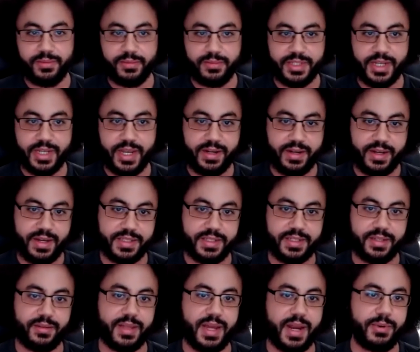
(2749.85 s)

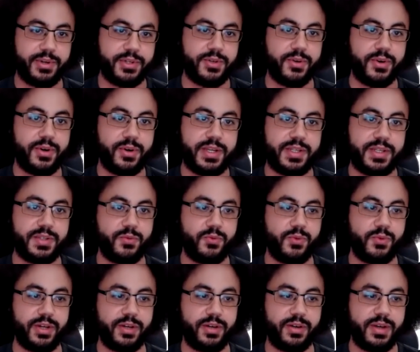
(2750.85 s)
diagnostic laboratories
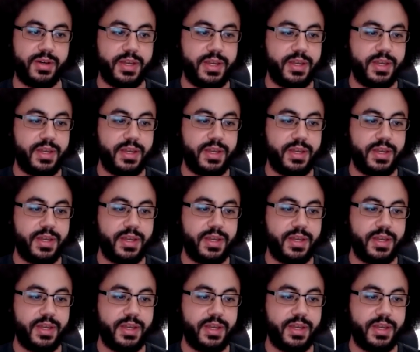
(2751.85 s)
will